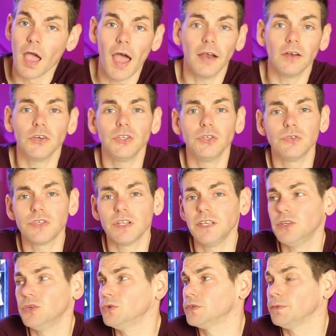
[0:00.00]
and I usually
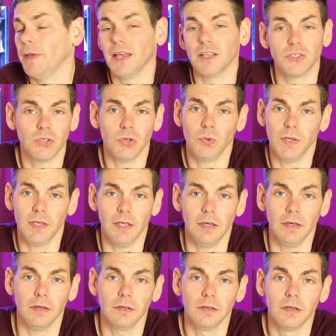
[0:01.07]
use about 2 a
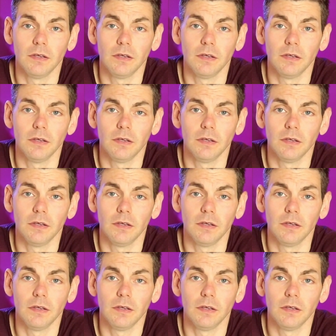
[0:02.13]
year.